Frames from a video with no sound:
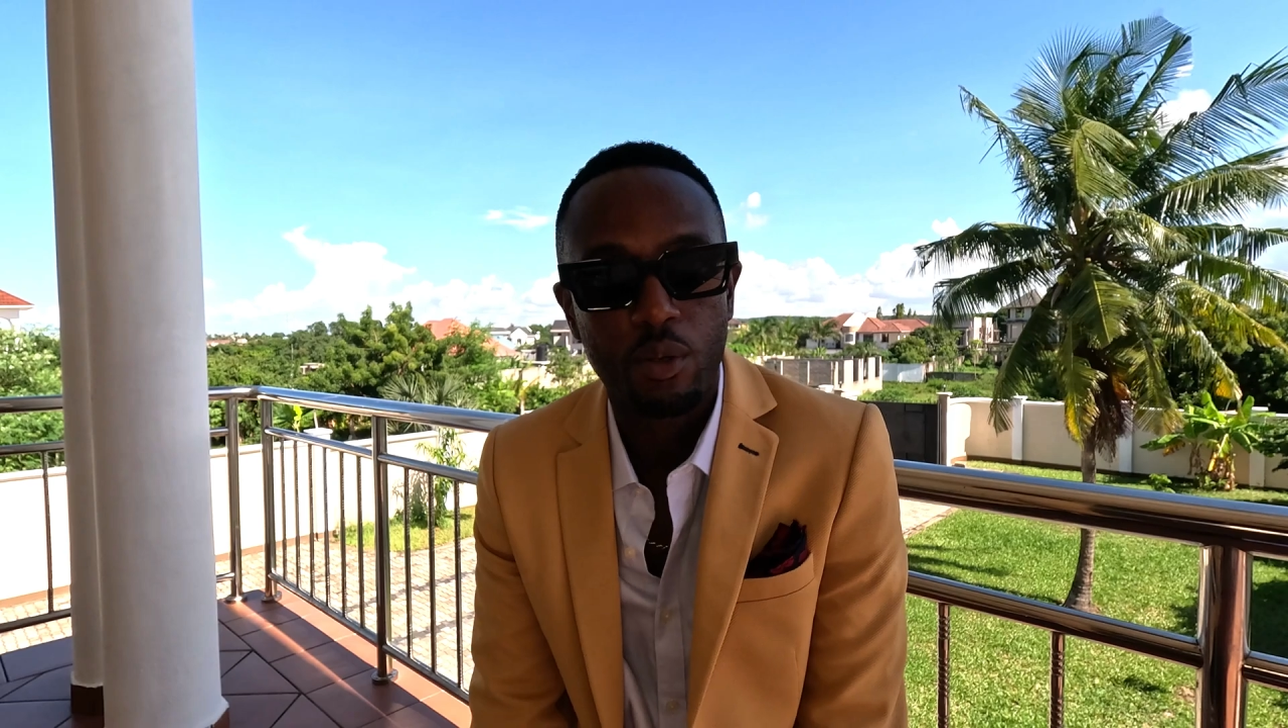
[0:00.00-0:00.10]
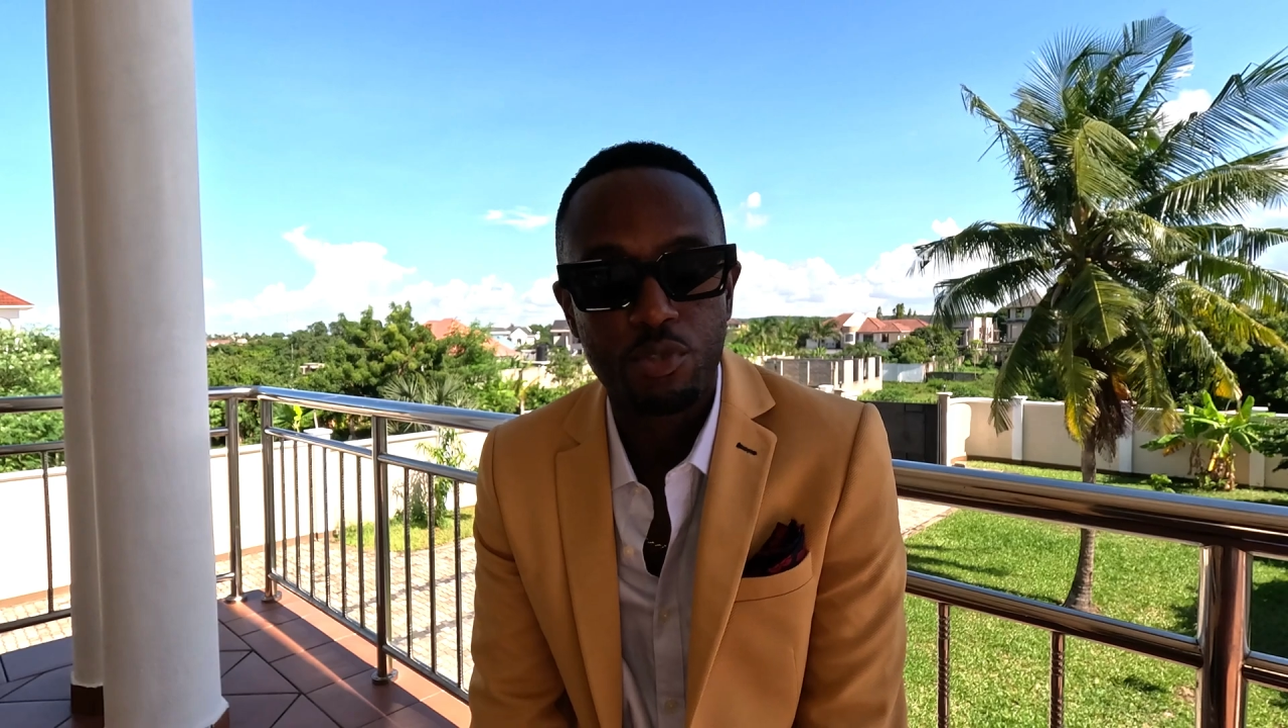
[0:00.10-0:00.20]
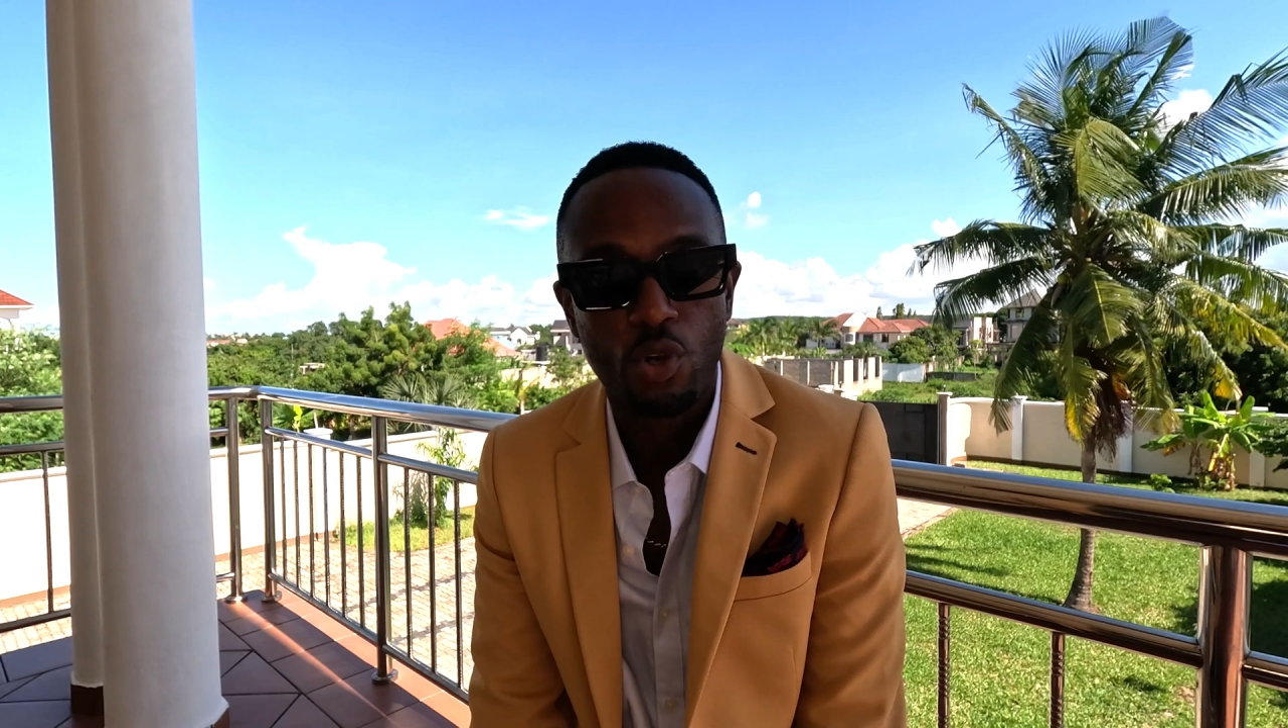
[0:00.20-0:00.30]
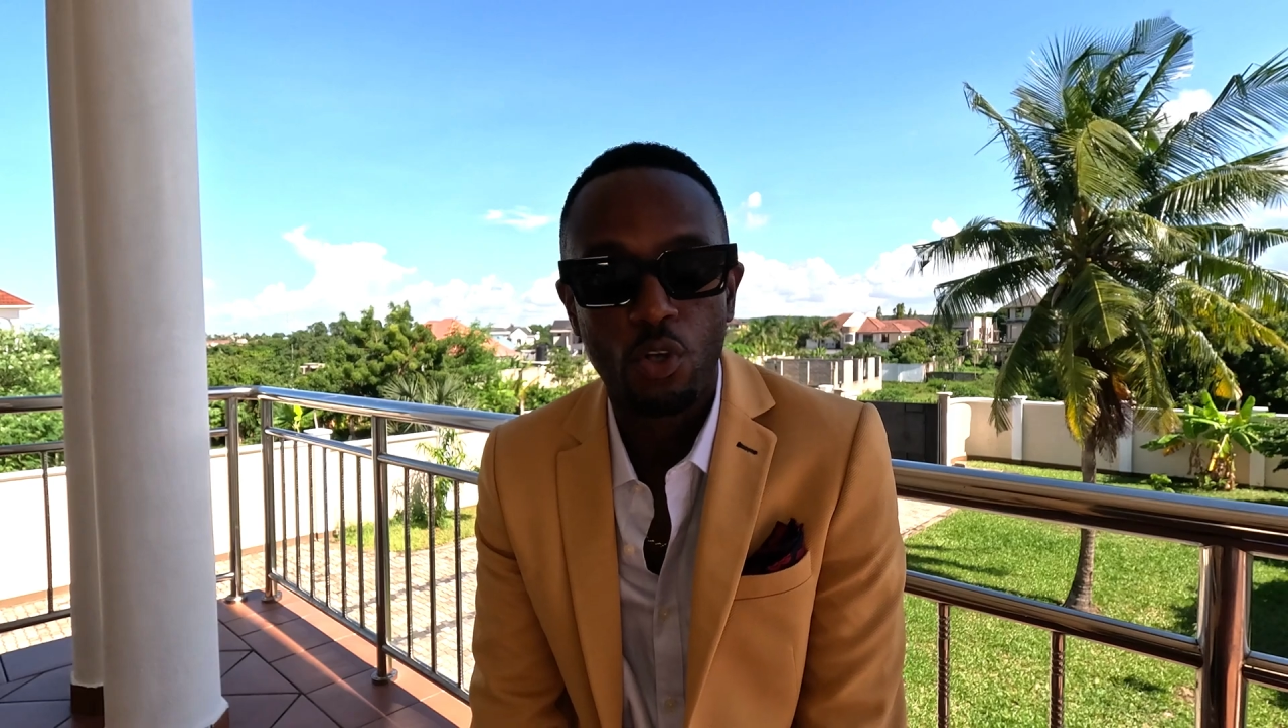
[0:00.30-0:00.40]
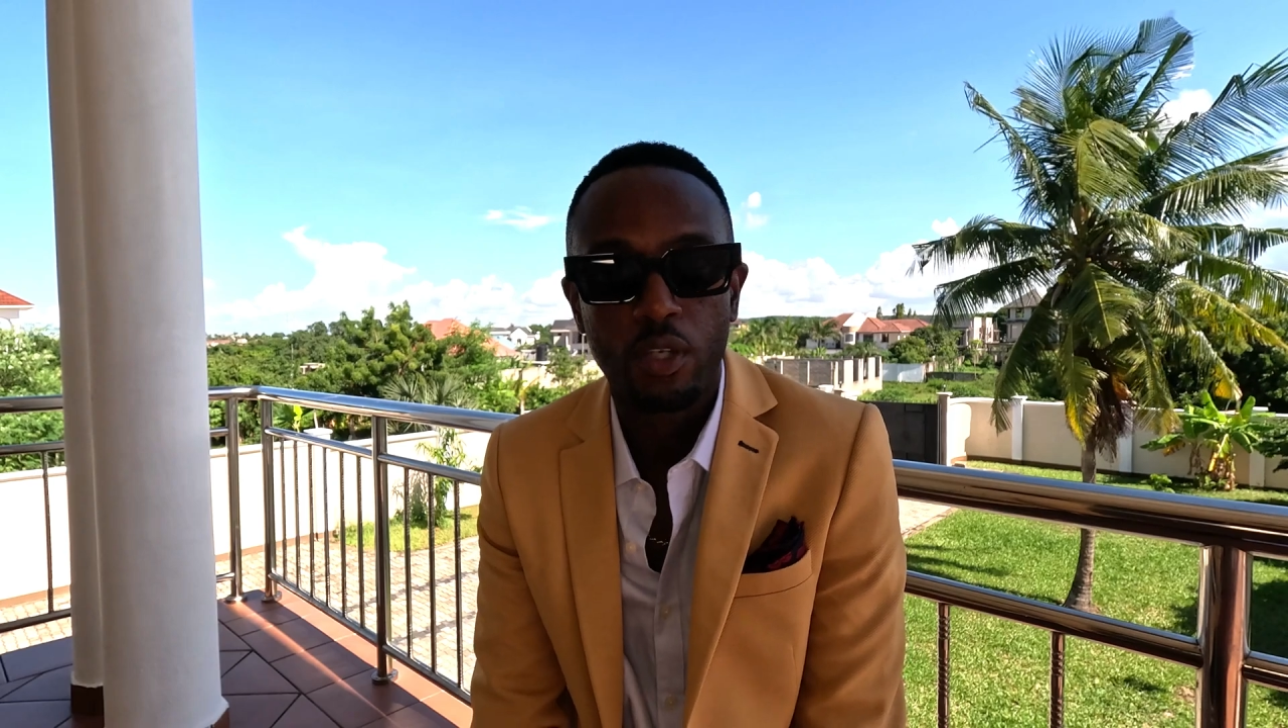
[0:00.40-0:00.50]
I'm
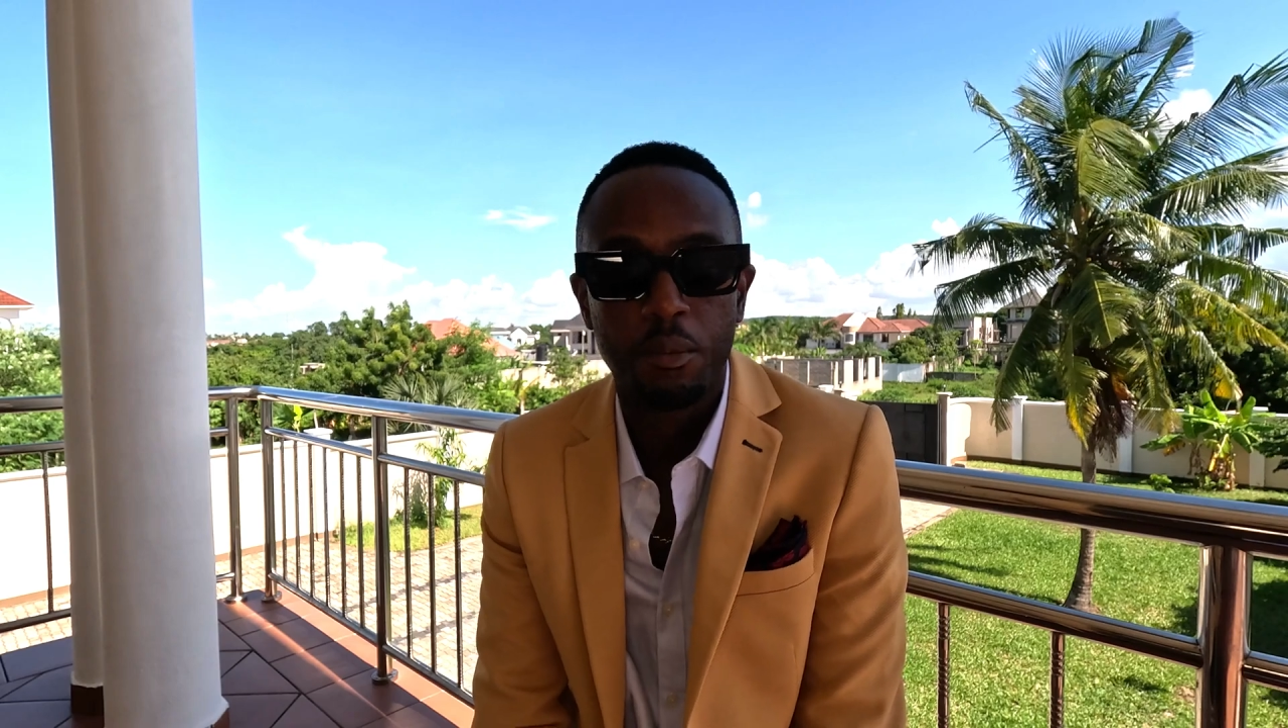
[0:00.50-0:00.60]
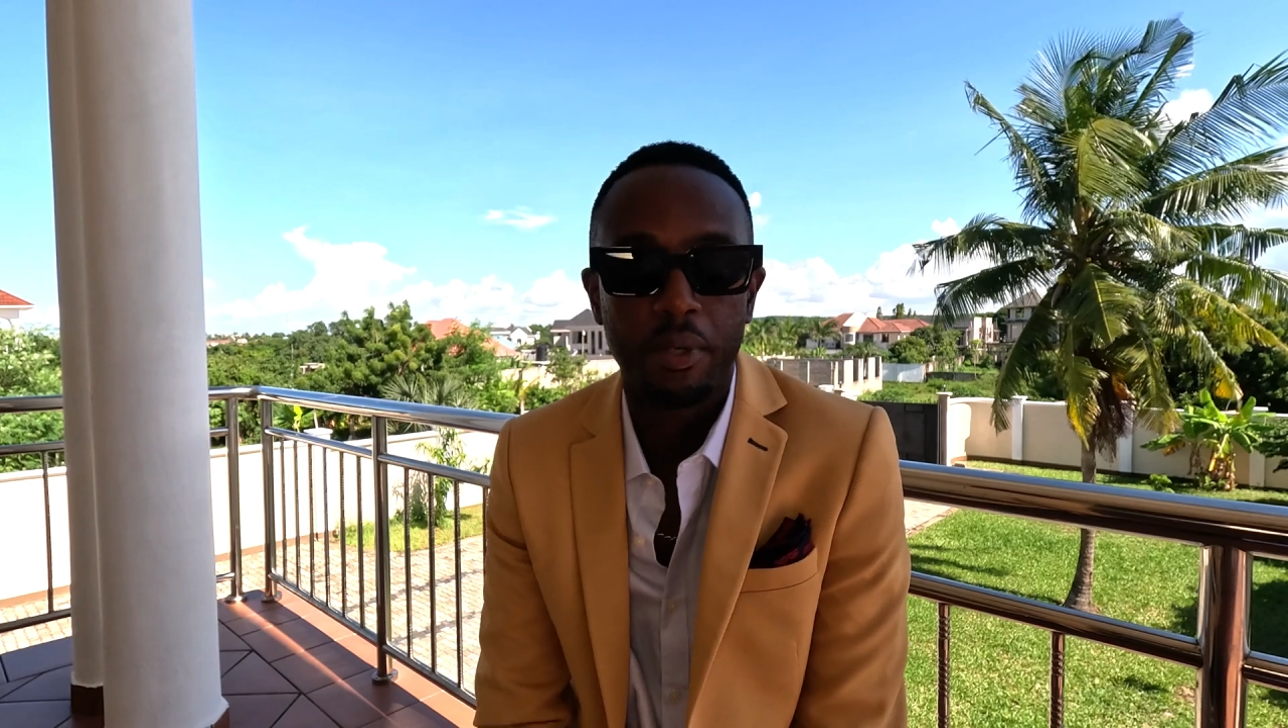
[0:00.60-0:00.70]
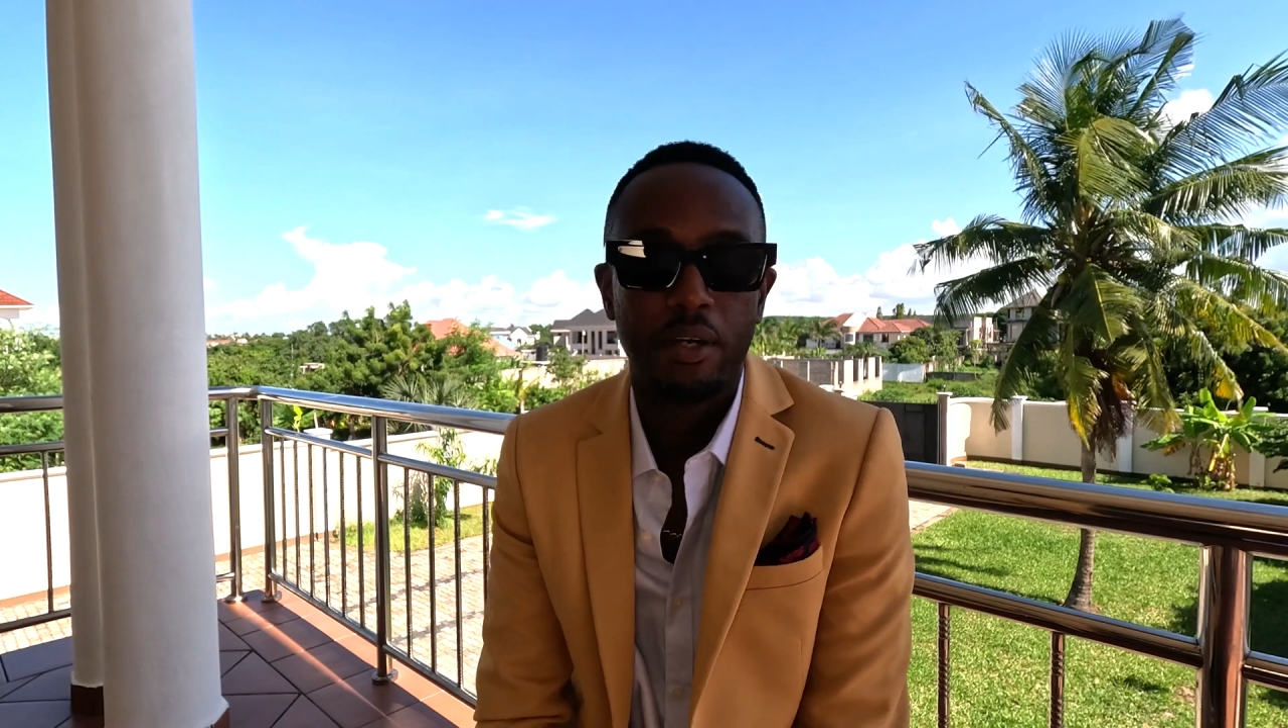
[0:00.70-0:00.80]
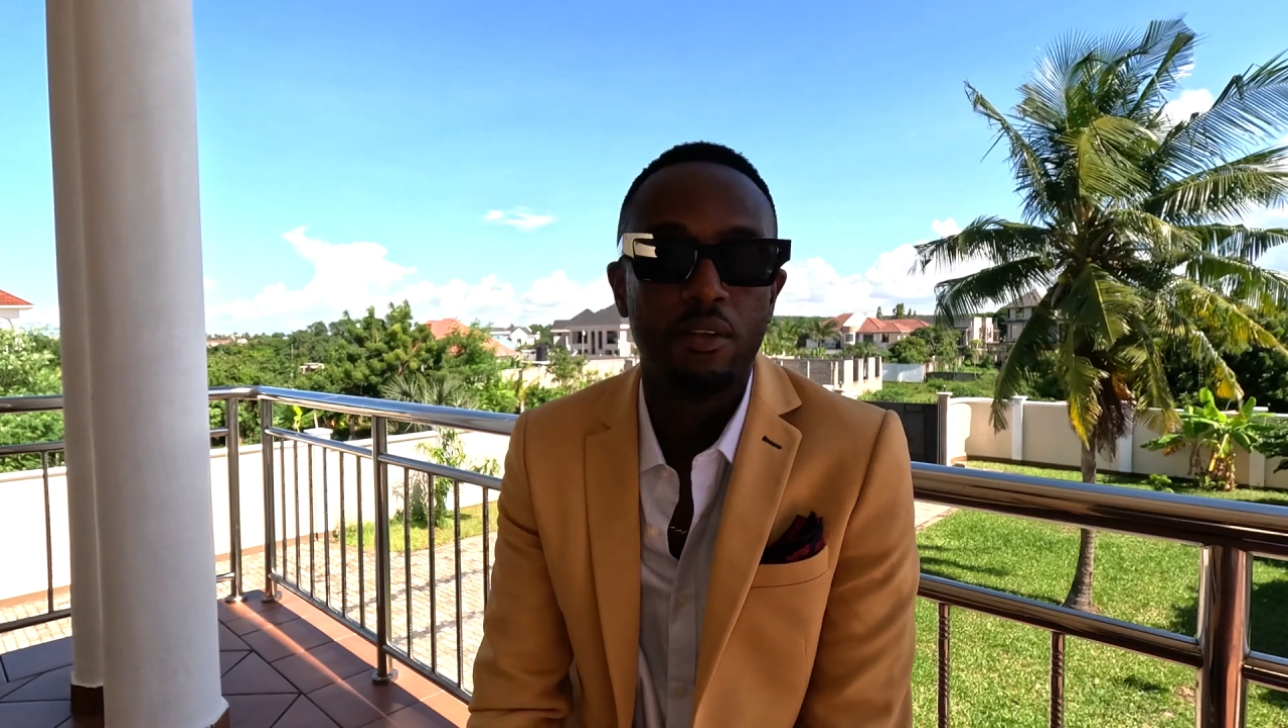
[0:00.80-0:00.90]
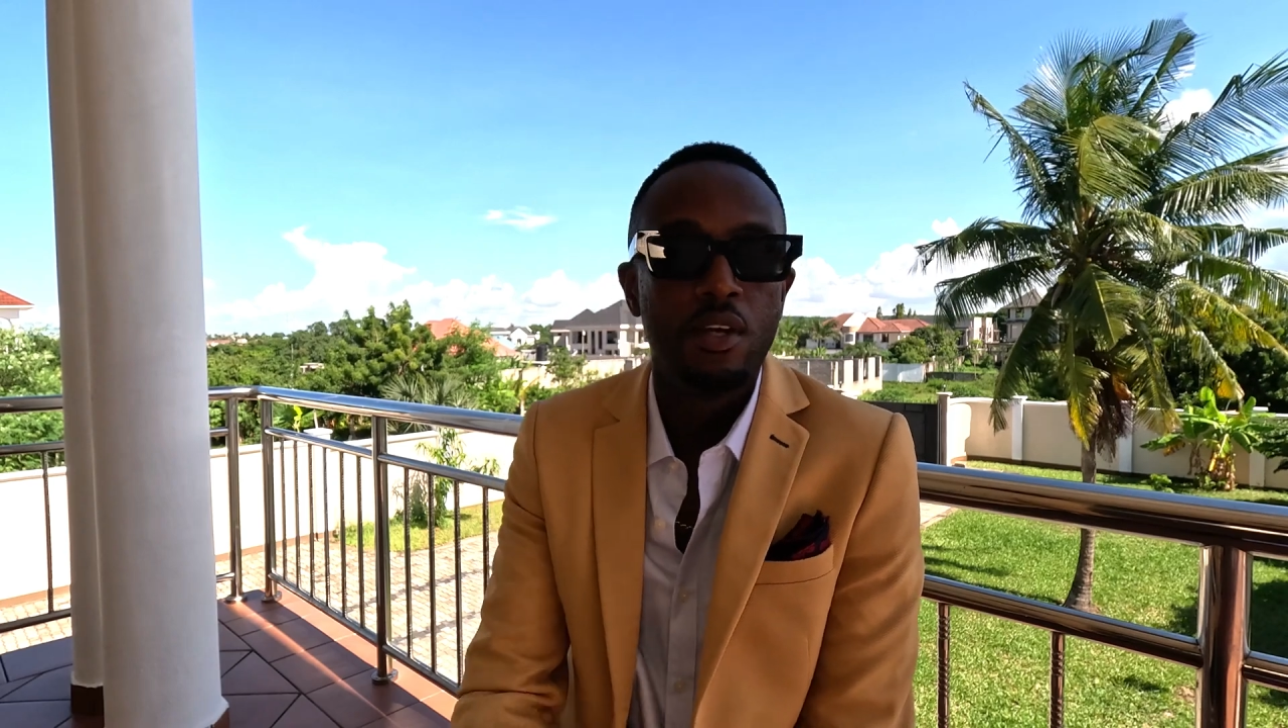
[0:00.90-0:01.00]
talking about.